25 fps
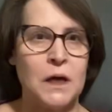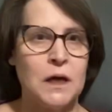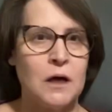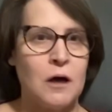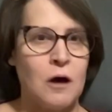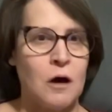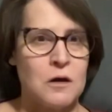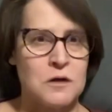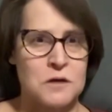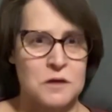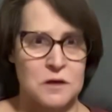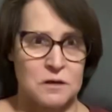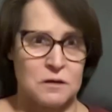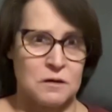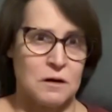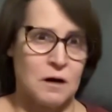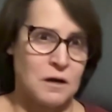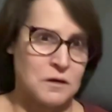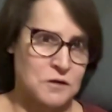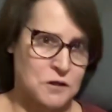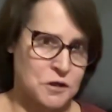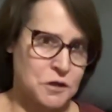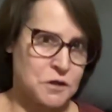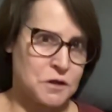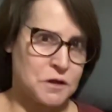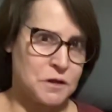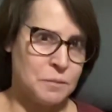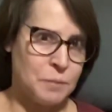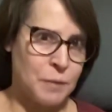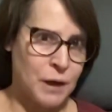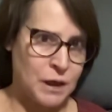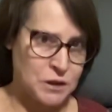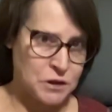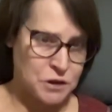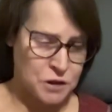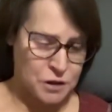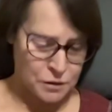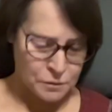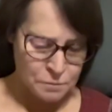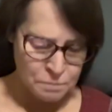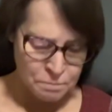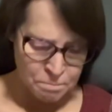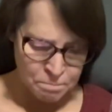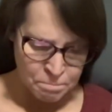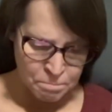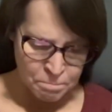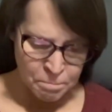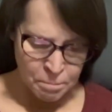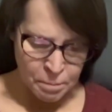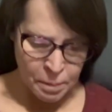causes, not just dementia.
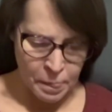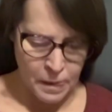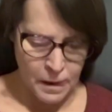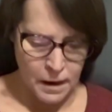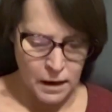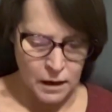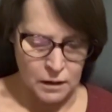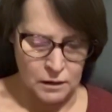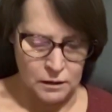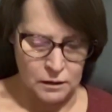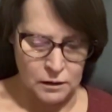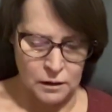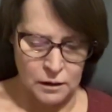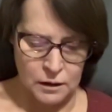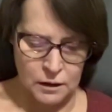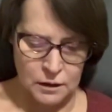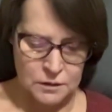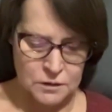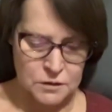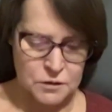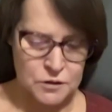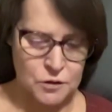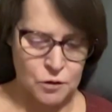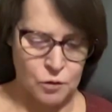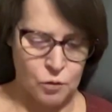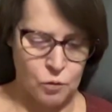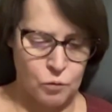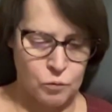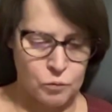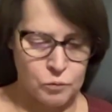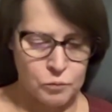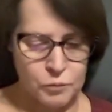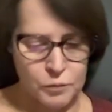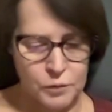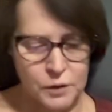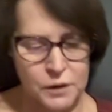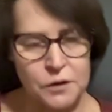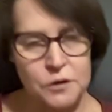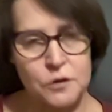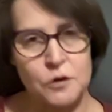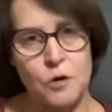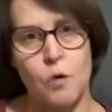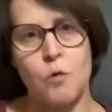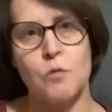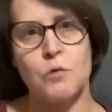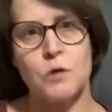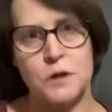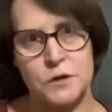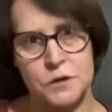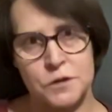And so
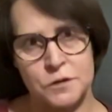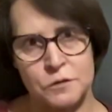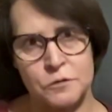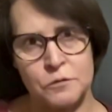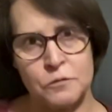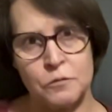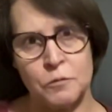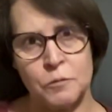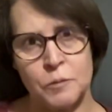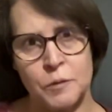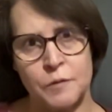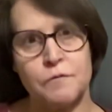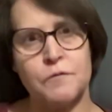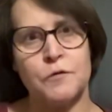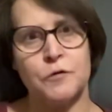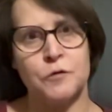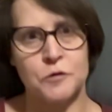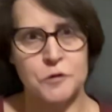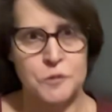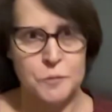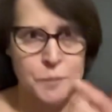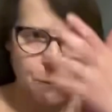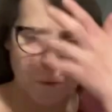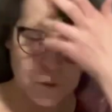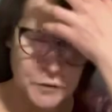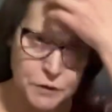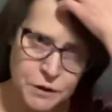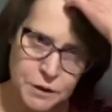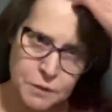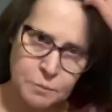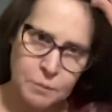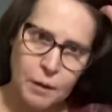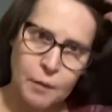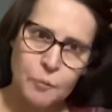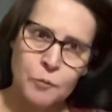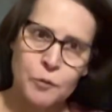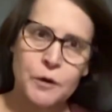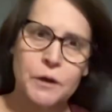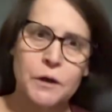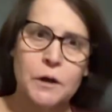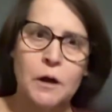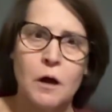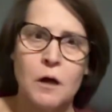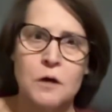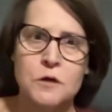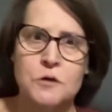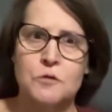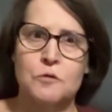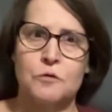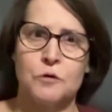don't assume if you're experiencing memory
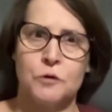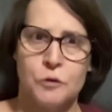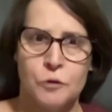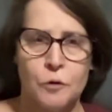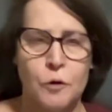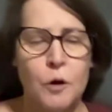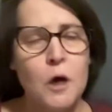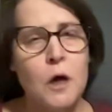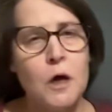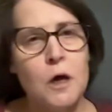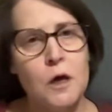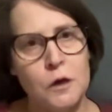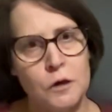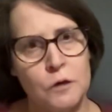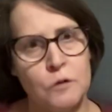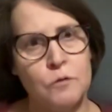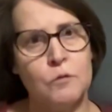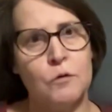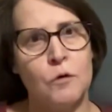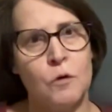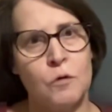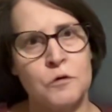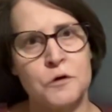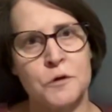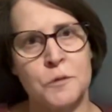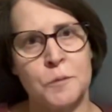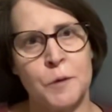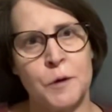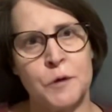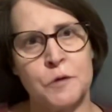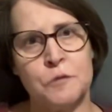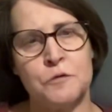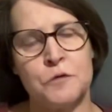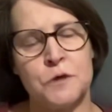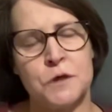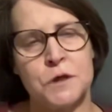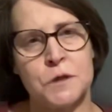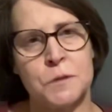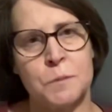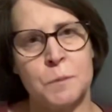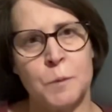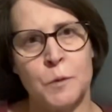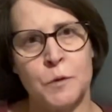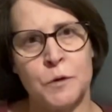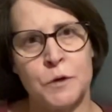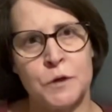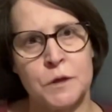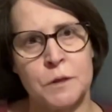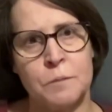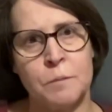loss or you know someone who's
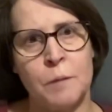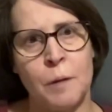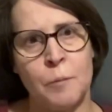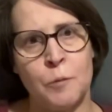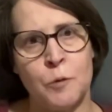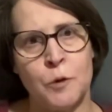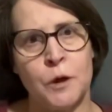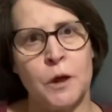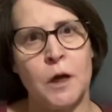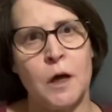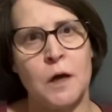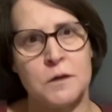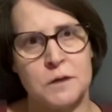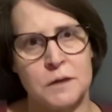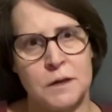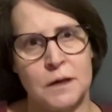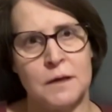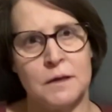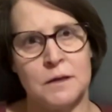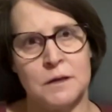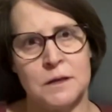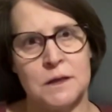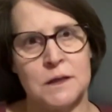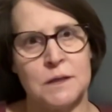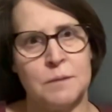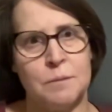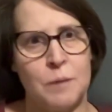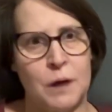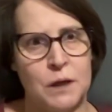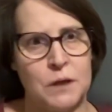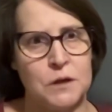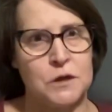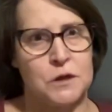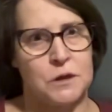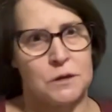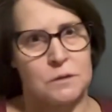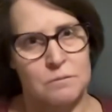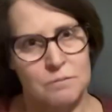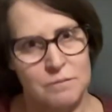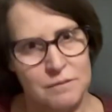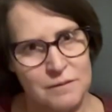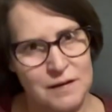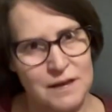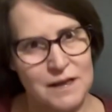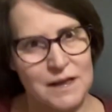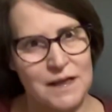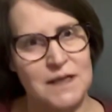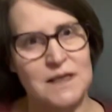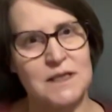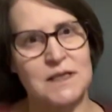experiencing memory loss that it's dementia.
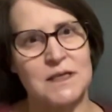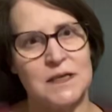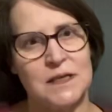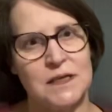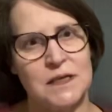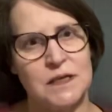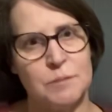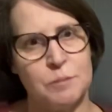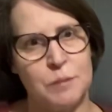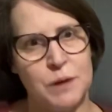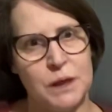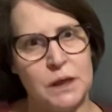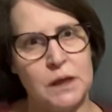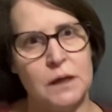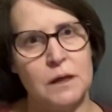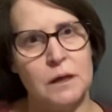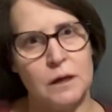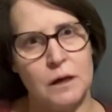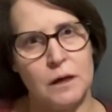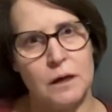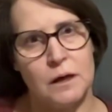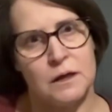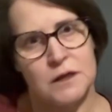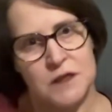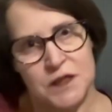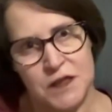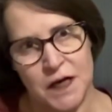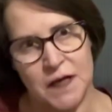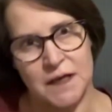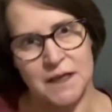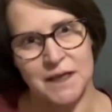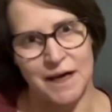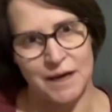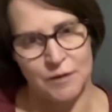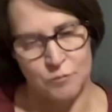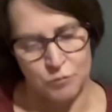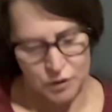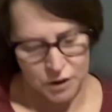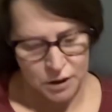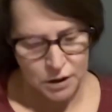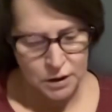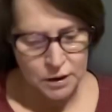Things need to be checked out.